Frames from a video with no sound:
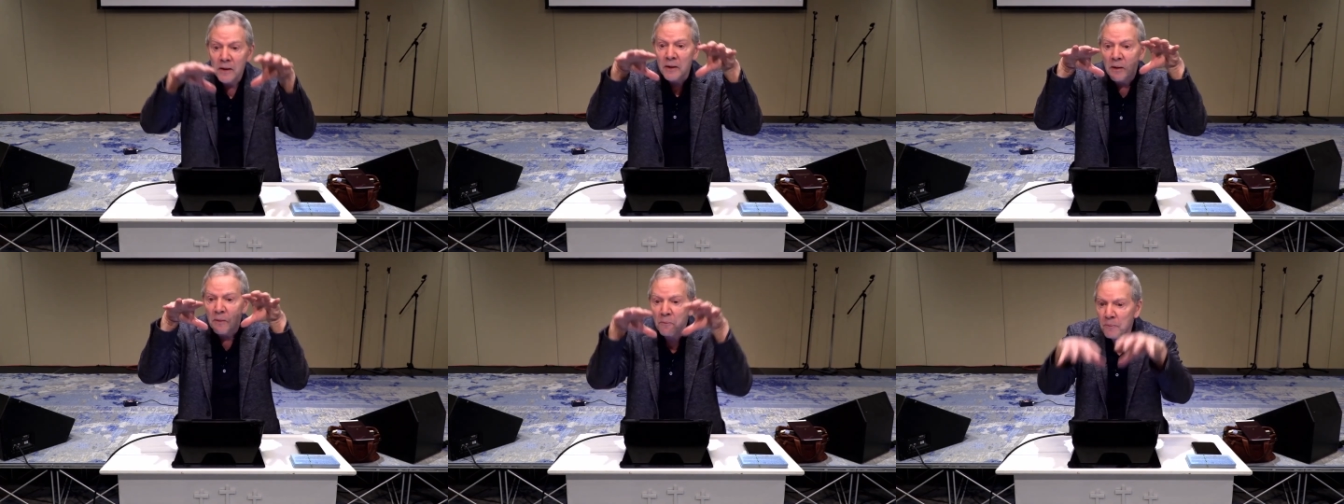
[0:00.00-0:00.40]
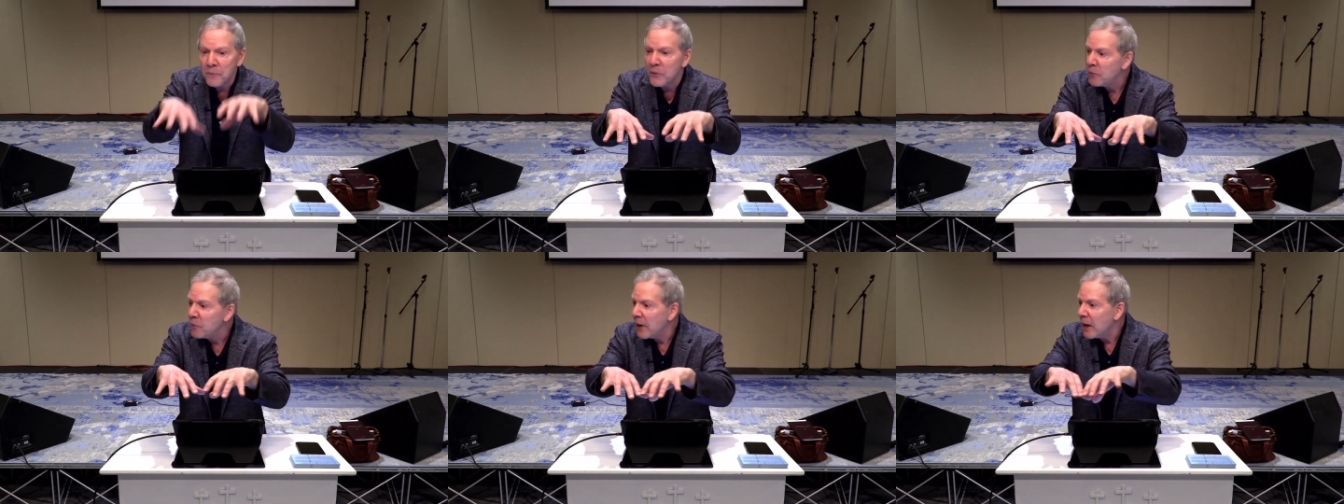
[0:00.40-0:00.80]
to
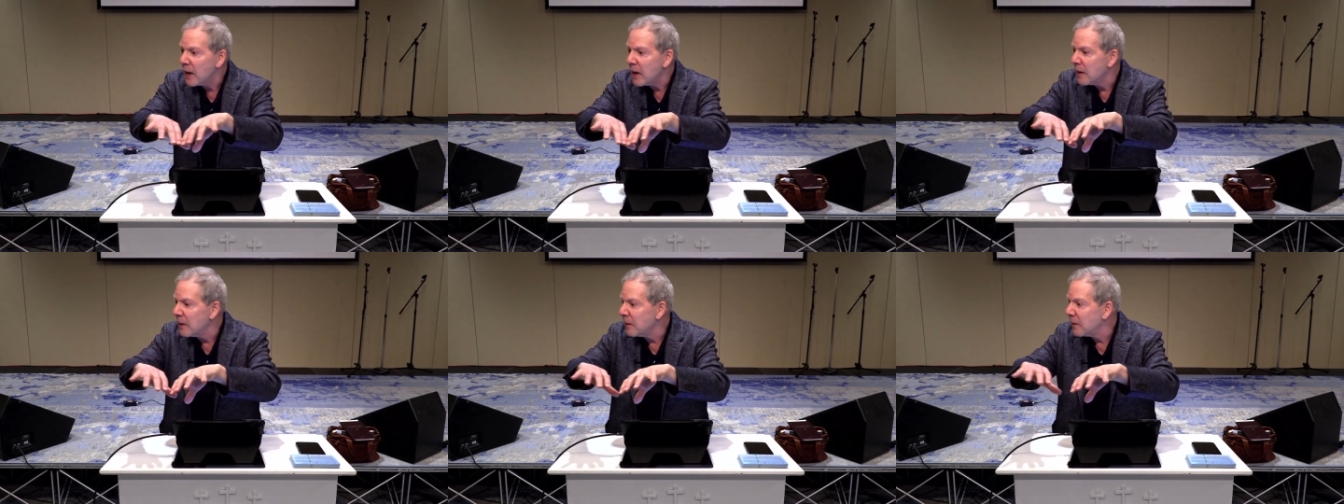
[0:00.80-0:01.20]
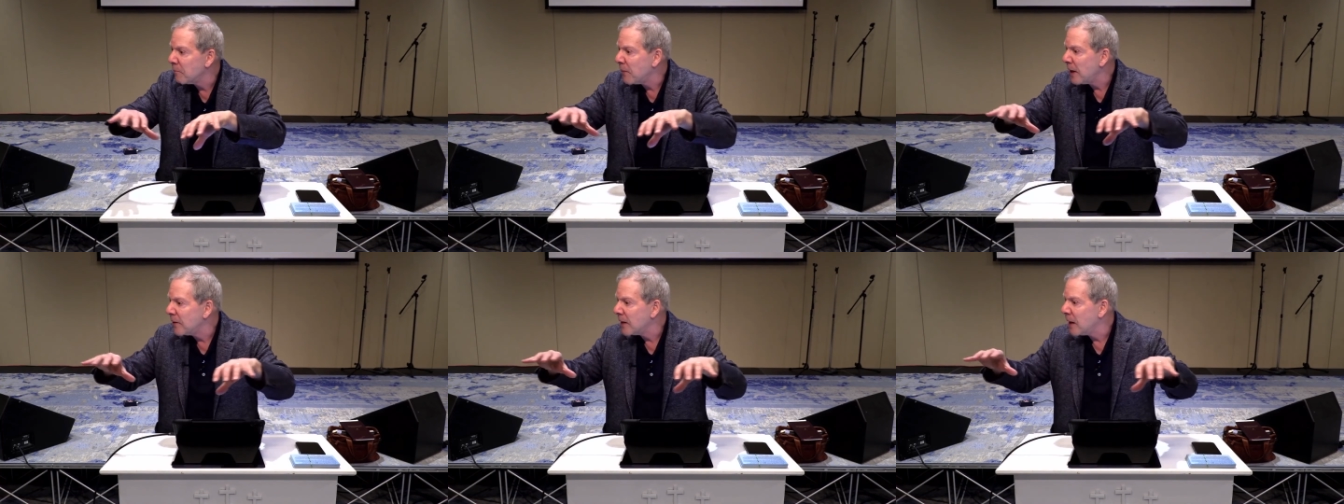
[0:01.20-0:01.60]
do that and
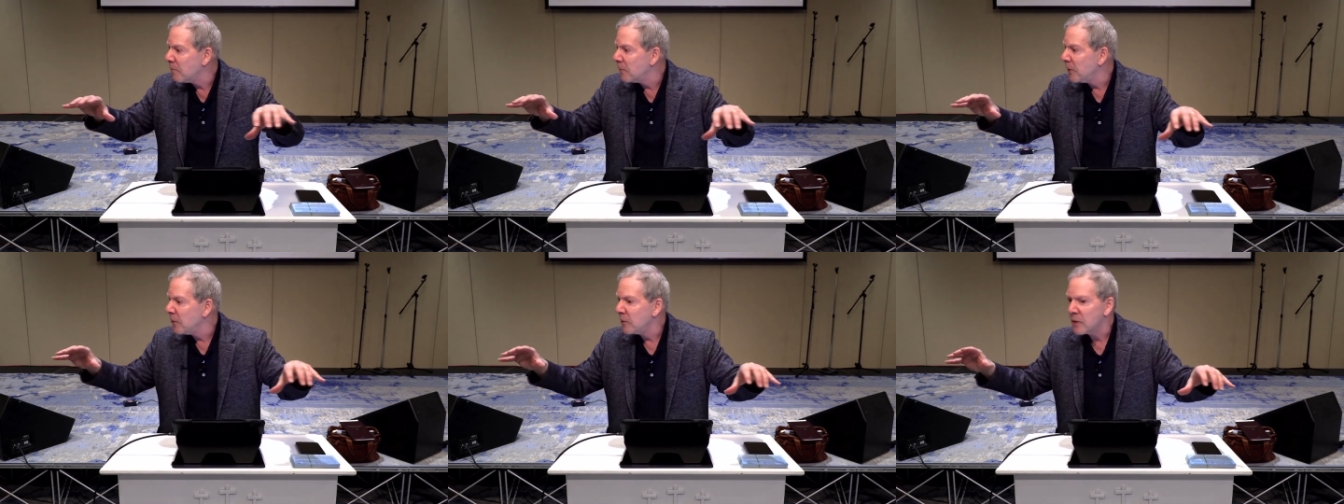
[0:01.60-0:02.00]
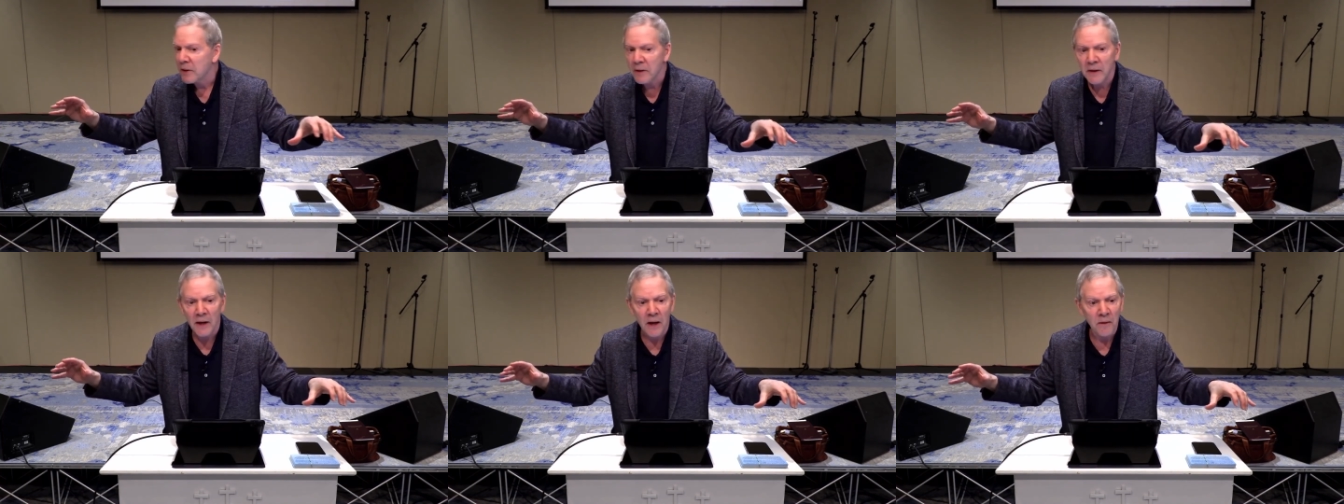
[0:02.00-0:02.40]
make that
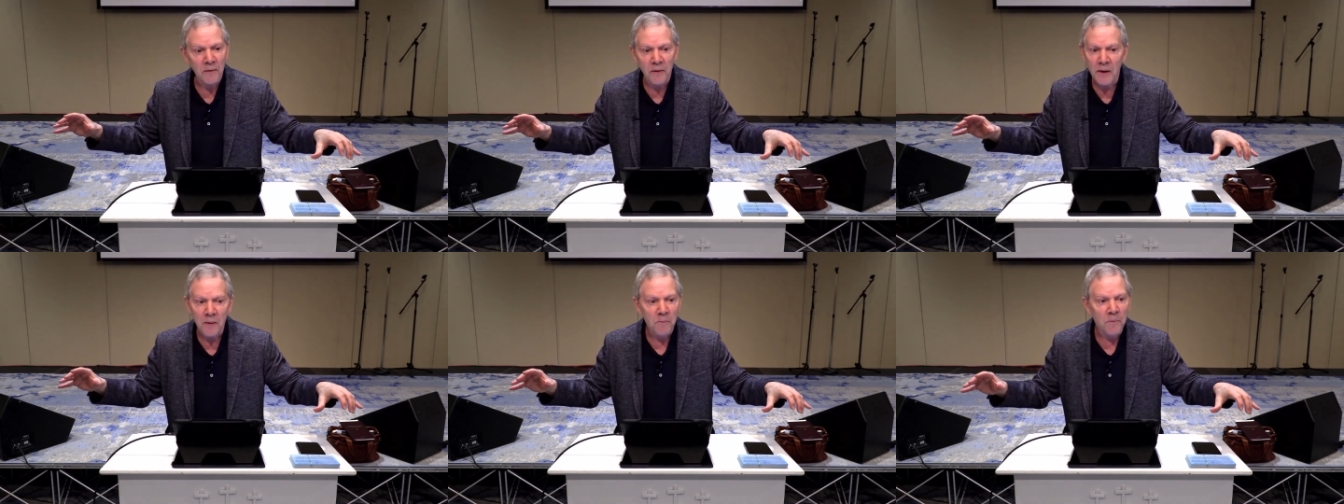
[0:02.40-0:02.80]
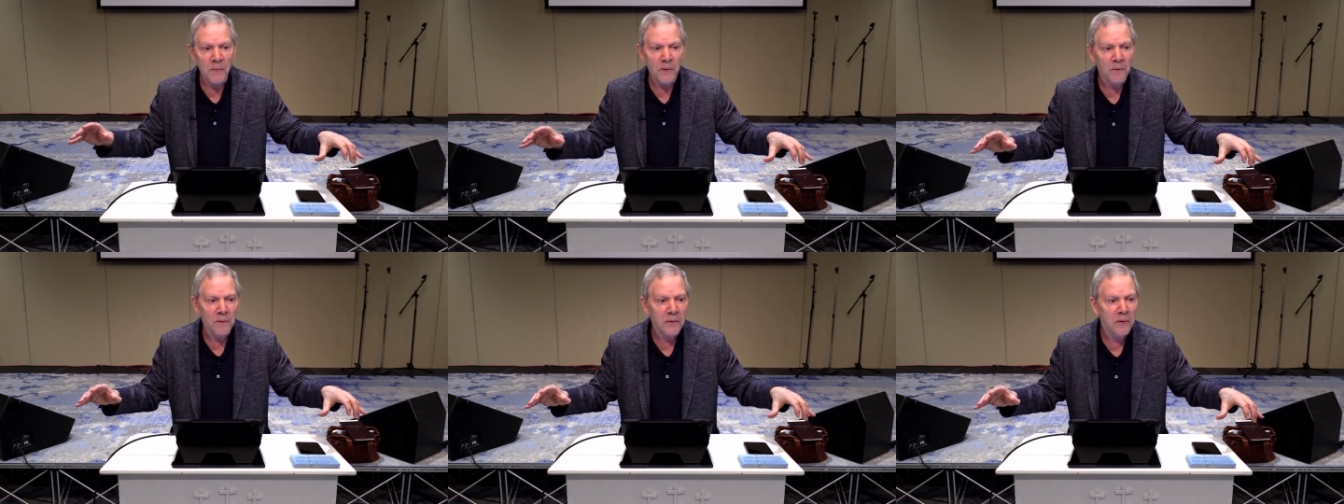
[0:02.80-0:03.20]
music sound?
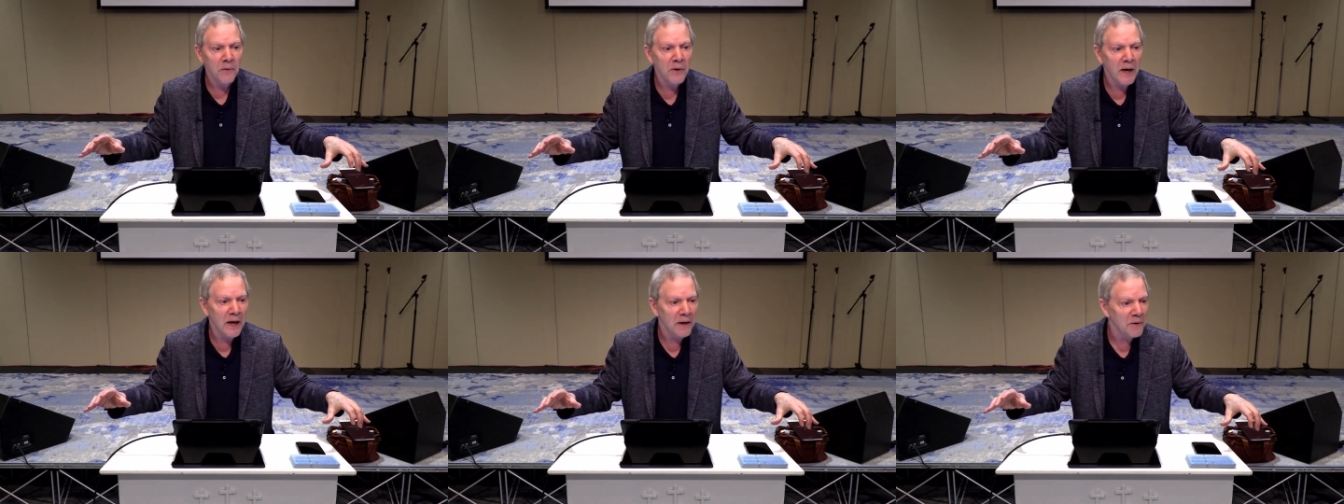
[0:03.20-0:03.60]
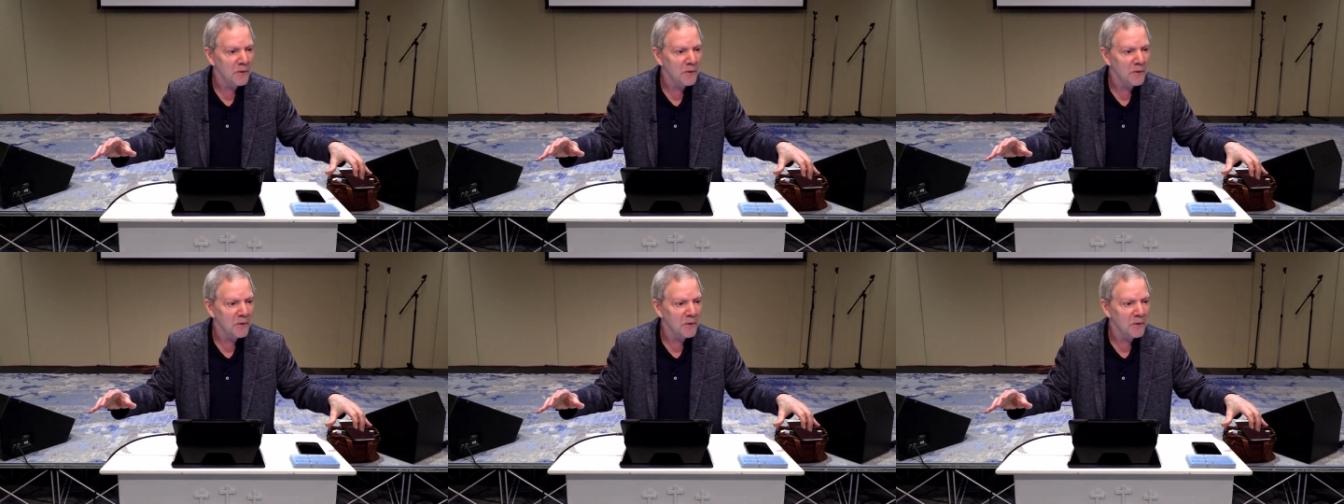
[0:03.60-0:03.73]
But you can't